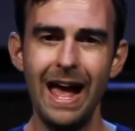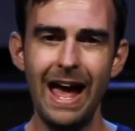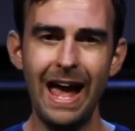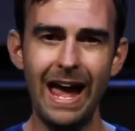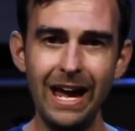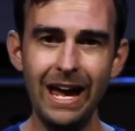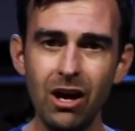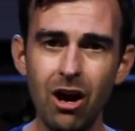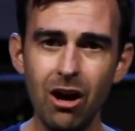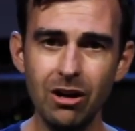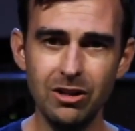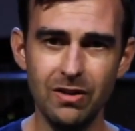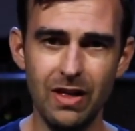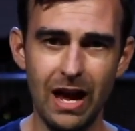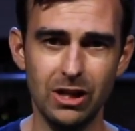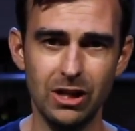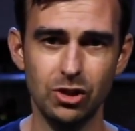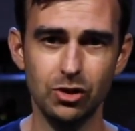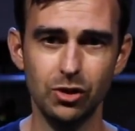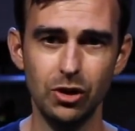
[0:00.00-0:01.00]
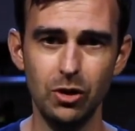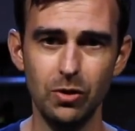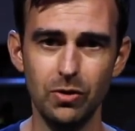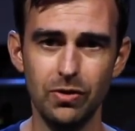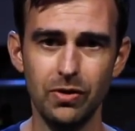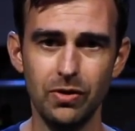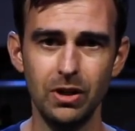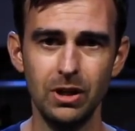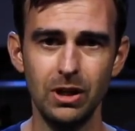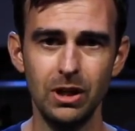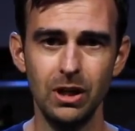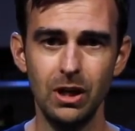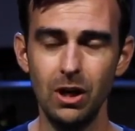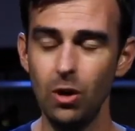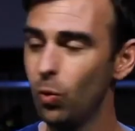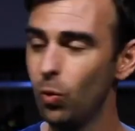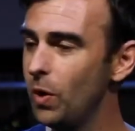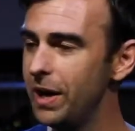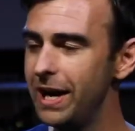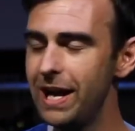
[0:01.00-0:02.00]
Hang on to that truth
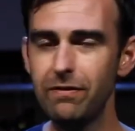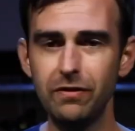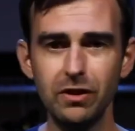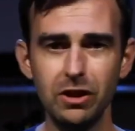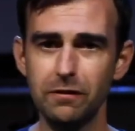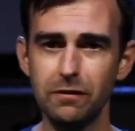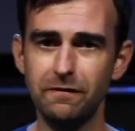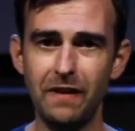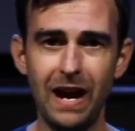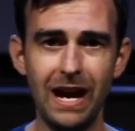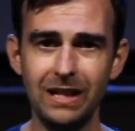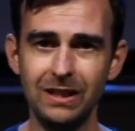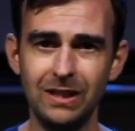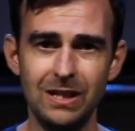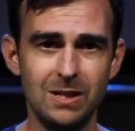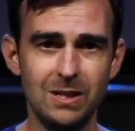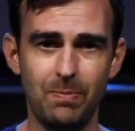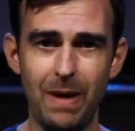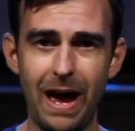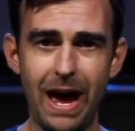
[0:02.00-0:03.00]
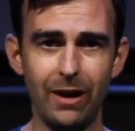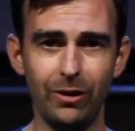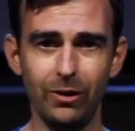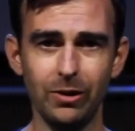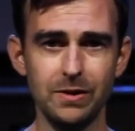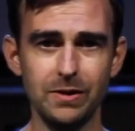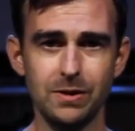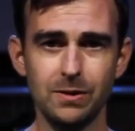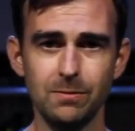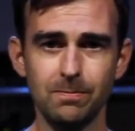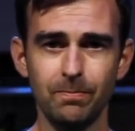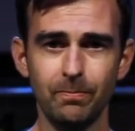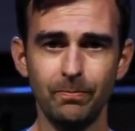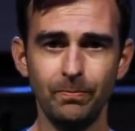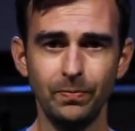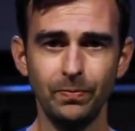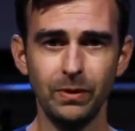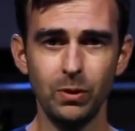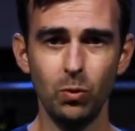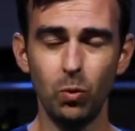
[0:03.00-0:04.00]
whenever you're fighting these battles,
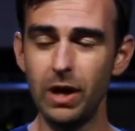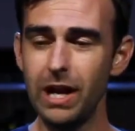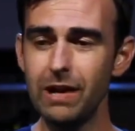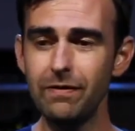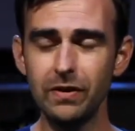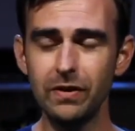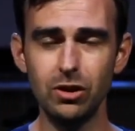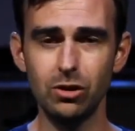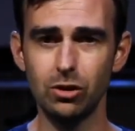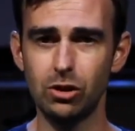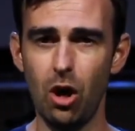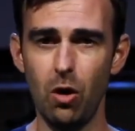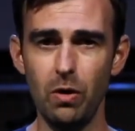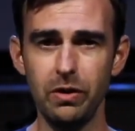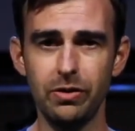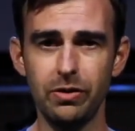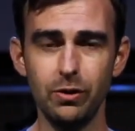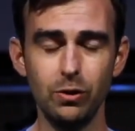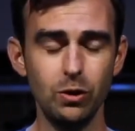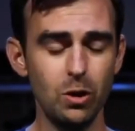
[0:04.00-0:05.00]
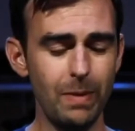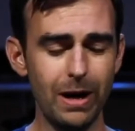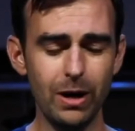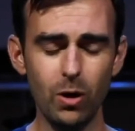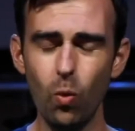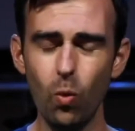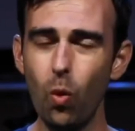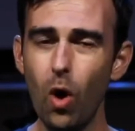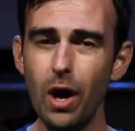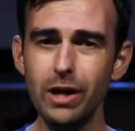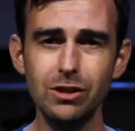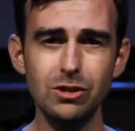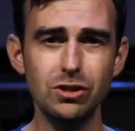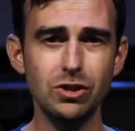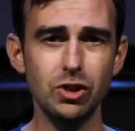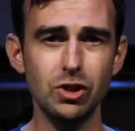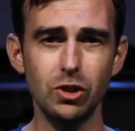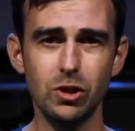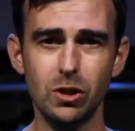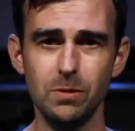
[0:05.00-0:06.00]
whatever you're going through, no matter what your
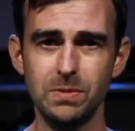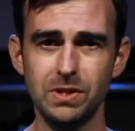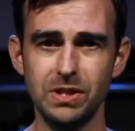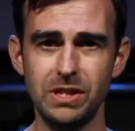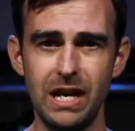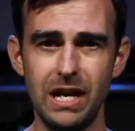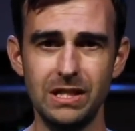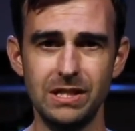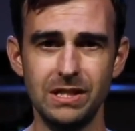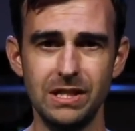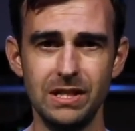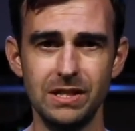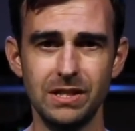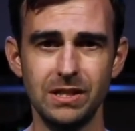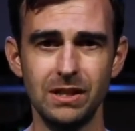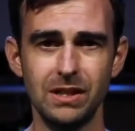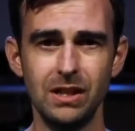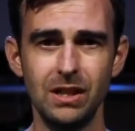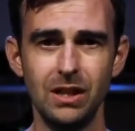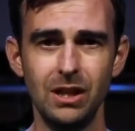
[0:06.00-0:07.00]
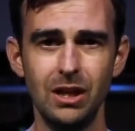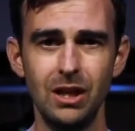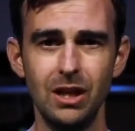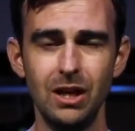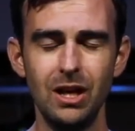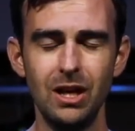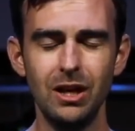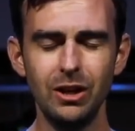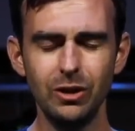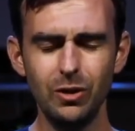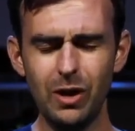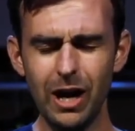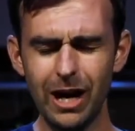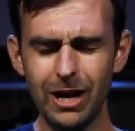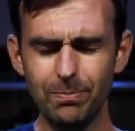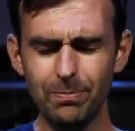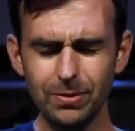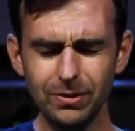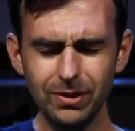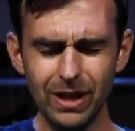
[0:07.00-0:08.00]
circumstances. You got
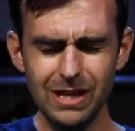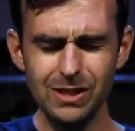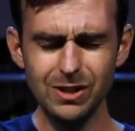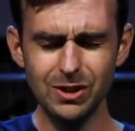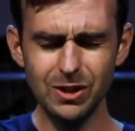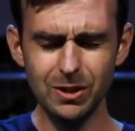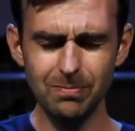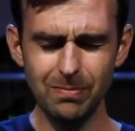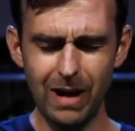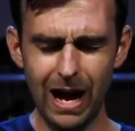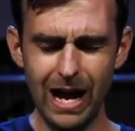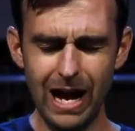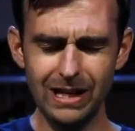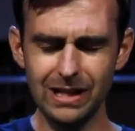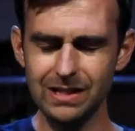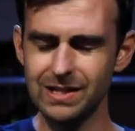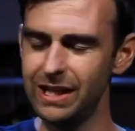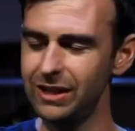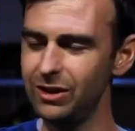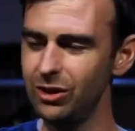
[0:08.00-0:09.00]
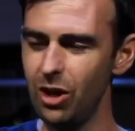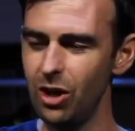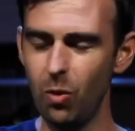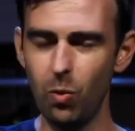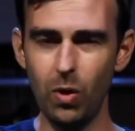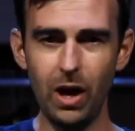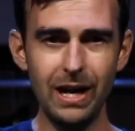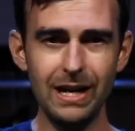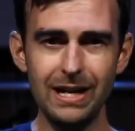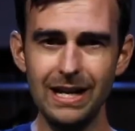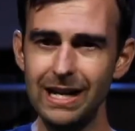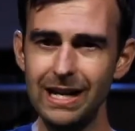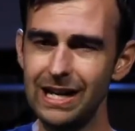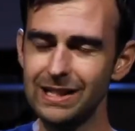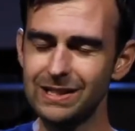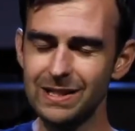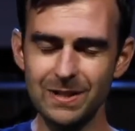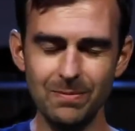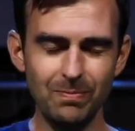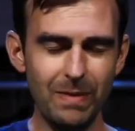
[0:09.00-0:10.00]
to place your mind and say, you know what?
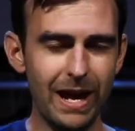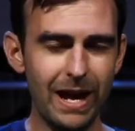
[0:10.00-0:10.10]
It doesn't